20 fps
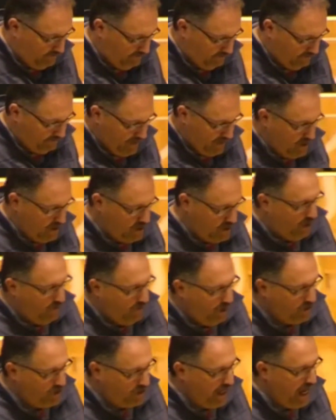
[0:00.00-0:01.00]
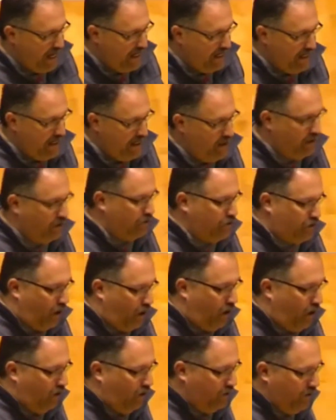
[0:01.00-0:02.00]
He's almost 80 years
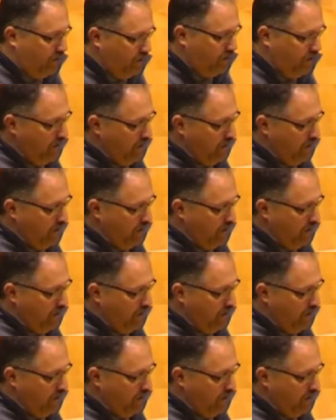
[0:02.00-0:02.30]
old,